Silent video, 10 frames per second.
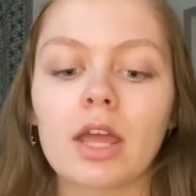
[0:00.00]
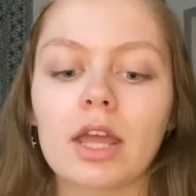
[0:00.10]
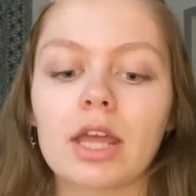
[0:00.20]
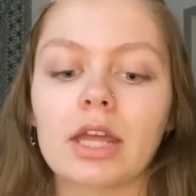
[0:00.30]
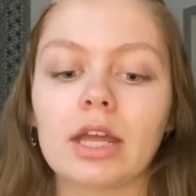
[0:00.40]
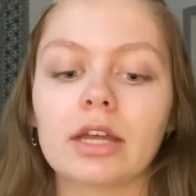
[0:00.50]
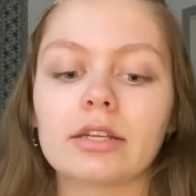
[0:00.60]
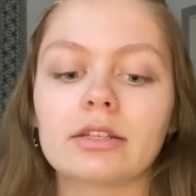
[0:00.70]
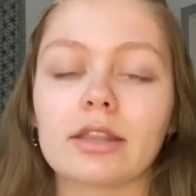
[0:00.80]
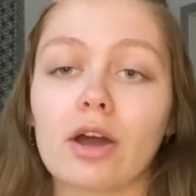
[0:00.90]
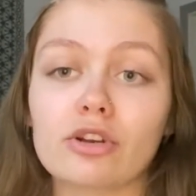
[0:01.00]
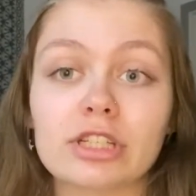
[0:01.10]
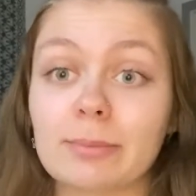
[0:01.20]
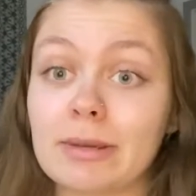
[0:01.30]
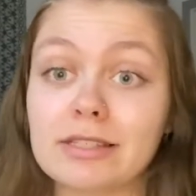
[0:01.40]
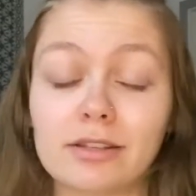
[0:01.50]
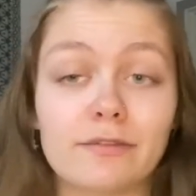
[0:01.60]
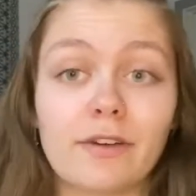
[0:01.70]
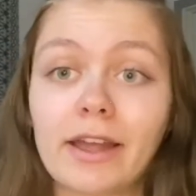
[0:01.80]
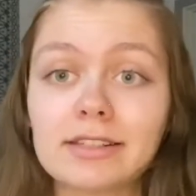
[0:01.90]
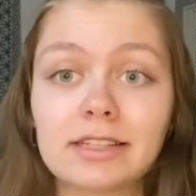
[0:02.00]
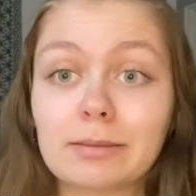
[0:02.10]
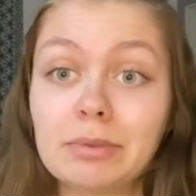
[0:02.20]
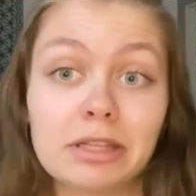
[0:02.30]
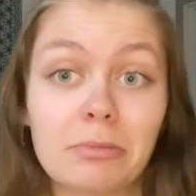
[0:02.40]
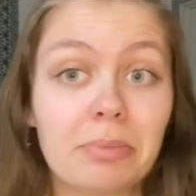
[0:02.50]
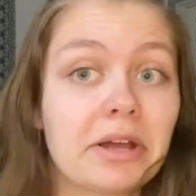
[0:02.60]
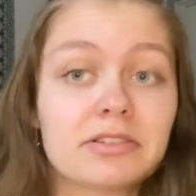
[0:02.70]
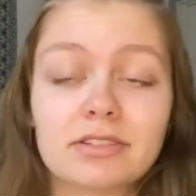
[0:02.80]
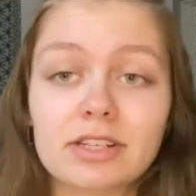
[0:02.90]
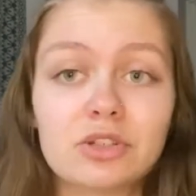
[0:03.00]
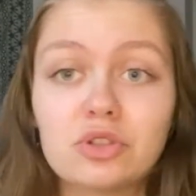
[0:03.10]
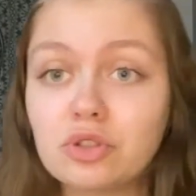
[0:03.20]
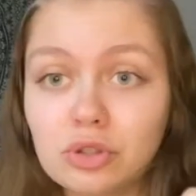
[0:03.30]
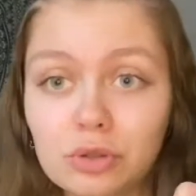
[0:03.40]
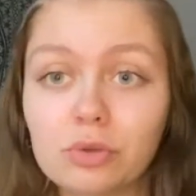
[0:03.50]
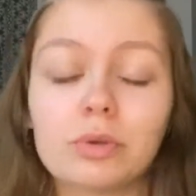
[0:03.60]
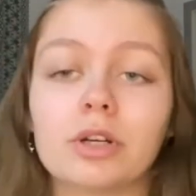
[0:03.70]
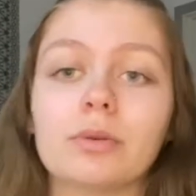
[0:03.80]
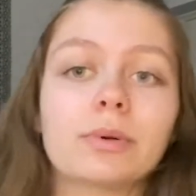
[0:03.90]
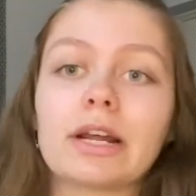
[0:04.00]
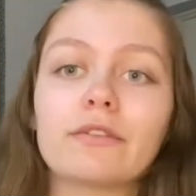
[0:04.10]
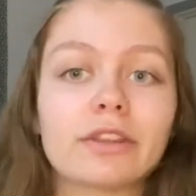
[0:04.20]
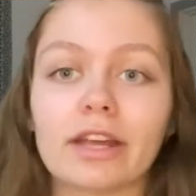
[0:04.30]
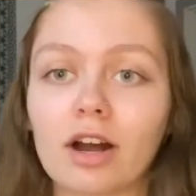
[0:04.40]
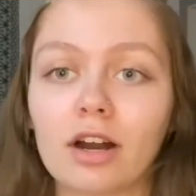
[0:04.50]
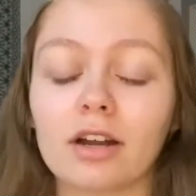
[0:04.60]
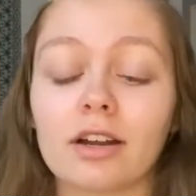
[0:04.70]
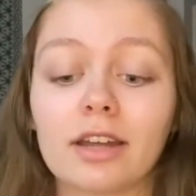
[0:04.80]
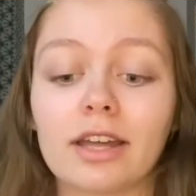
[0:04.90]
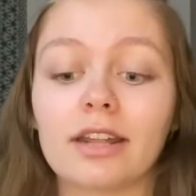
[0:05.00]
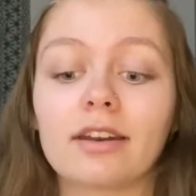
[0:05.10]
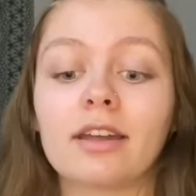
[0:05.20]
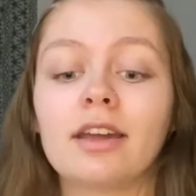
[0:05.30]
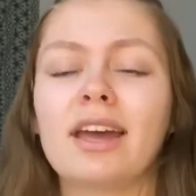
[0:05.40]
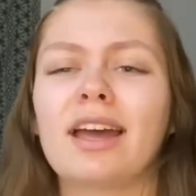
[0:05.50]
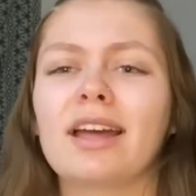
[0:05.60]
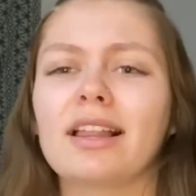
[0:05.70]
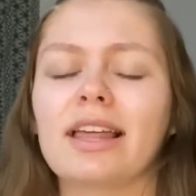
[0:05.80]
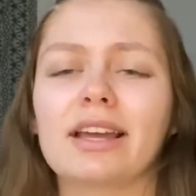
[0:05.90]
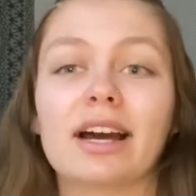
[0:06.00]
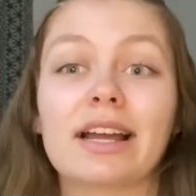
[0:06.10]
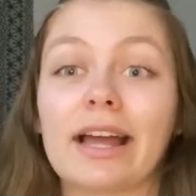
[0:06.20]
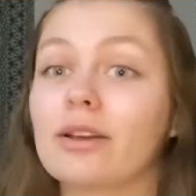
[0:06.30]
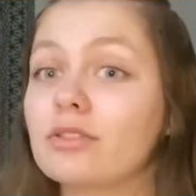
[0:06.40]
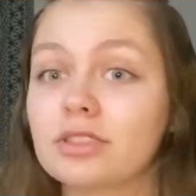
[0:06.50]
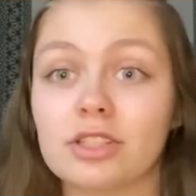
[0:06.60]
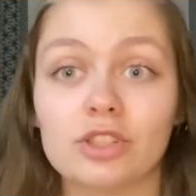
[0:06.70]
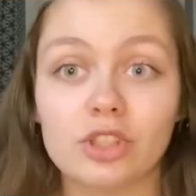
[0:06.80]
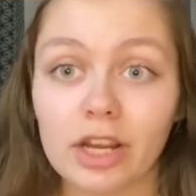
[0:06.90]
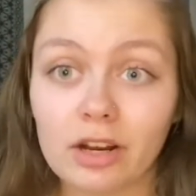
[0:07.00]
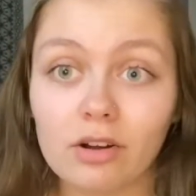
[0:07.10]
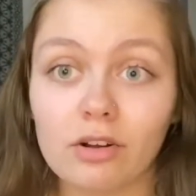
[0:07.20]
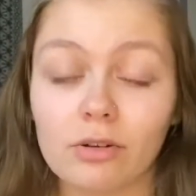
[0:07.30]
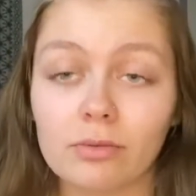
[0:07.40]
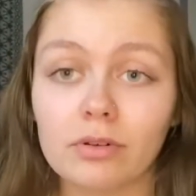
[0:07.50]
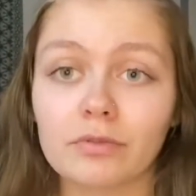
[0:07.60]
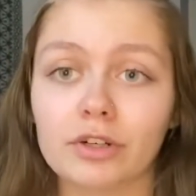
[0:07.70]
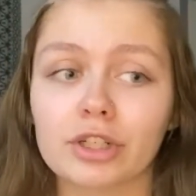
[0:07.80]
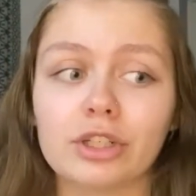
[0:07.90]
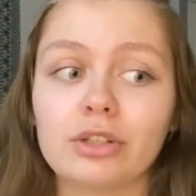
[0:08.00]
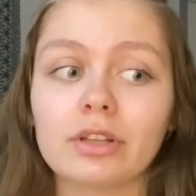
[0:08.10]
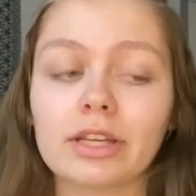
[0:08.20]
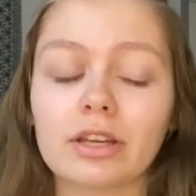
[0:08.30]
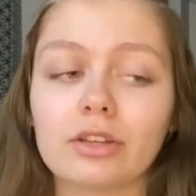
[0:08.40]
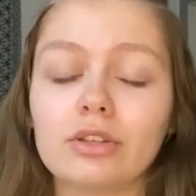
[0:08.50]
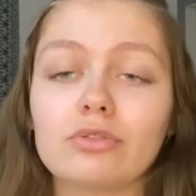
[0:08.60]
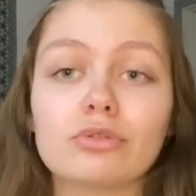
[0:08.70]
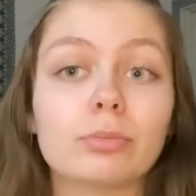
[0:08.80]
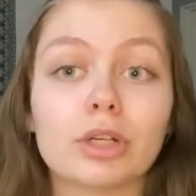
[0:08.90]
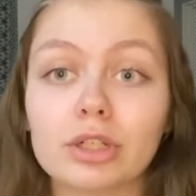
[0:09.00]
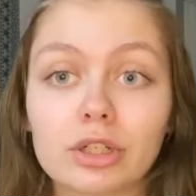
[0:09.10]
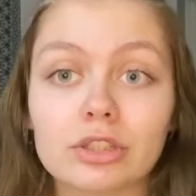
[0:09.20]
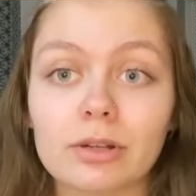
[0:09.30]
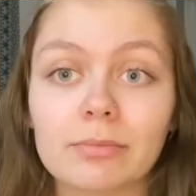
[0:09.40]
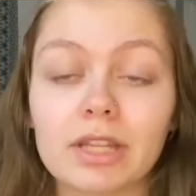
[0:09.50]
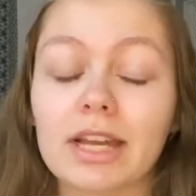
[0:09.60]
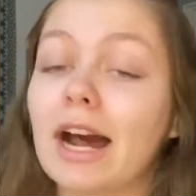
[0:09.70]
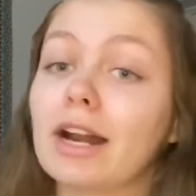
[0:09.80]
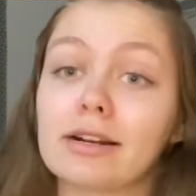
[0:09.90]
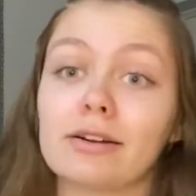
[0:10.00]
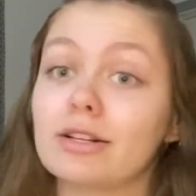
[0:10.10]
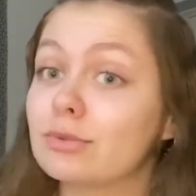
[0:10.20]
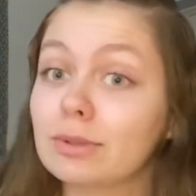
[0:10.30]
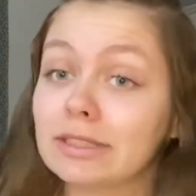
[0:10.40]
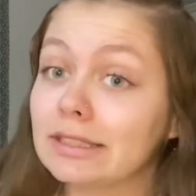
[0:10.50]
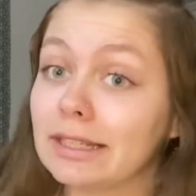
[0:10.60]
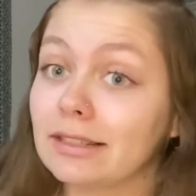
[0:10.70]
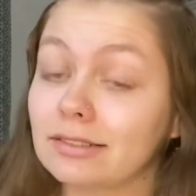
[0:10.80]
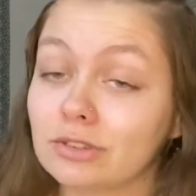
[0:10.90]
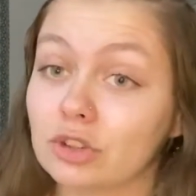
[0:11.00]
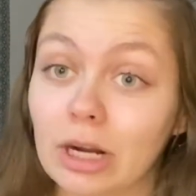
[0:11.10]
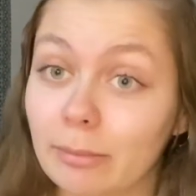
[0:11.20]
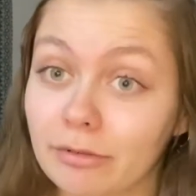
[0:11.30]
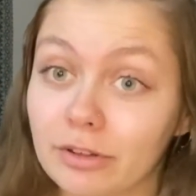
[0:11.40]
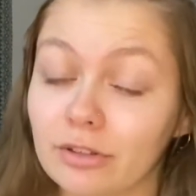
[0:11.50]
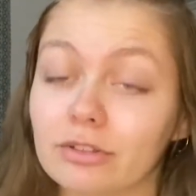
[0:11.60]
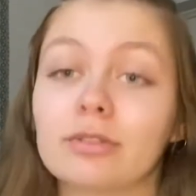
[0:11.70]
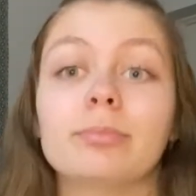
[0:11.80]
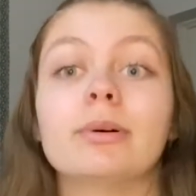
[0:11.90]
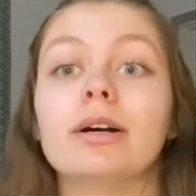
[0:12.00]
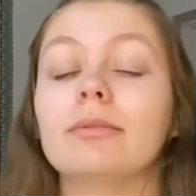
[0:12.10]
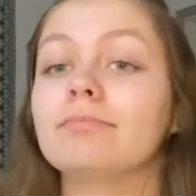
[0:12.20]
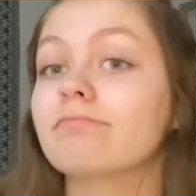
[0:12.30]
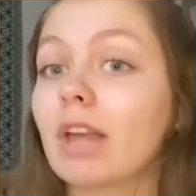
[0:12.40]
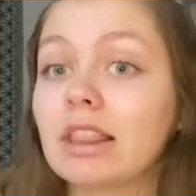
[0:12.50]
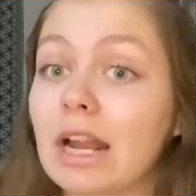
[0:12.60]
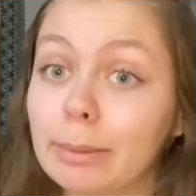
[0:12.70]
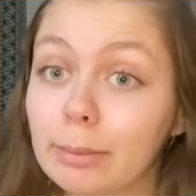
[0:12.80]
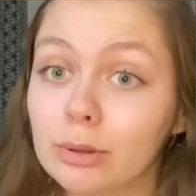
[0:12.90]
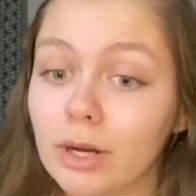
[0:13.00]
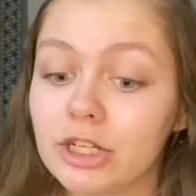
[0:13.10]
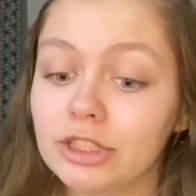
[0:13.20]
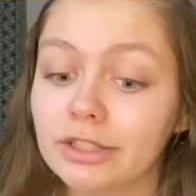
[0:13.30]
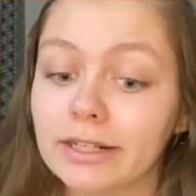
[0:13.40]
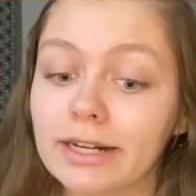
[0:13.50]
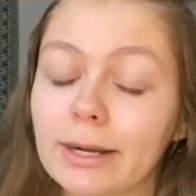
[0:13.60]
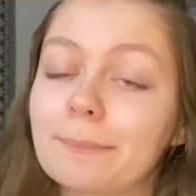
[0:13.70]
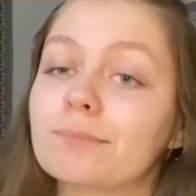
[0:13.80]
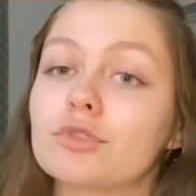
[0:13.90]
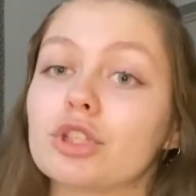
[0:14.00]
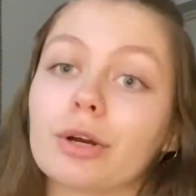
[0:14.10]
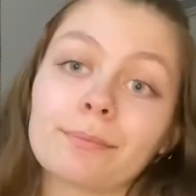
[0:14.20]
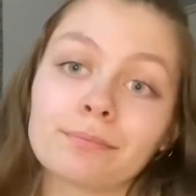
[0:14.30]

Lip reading: And they all just like basically fight to like be the best like zoo or whatever they are. And like a guy goes to jail for accused murder or something. I don't know. It's really like drama filled, but a lot of people are watching it right now, so